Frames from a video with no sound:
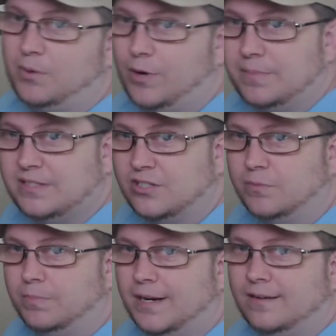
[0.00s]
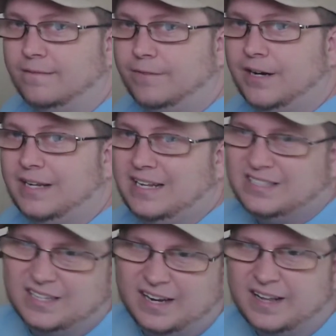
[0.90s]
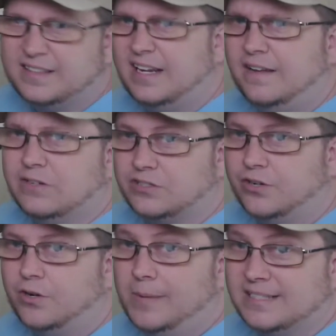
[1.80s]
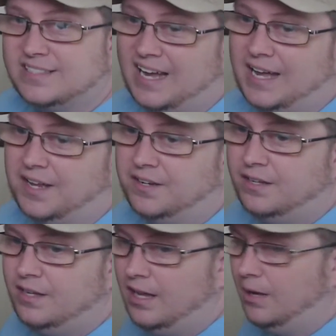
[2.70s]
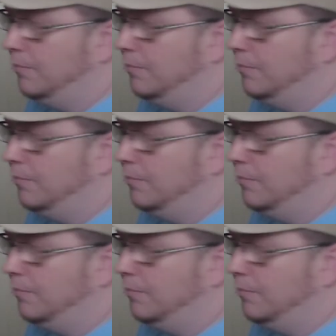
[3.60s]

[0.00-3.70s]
one position fairly easy, and I think I even turned on my side when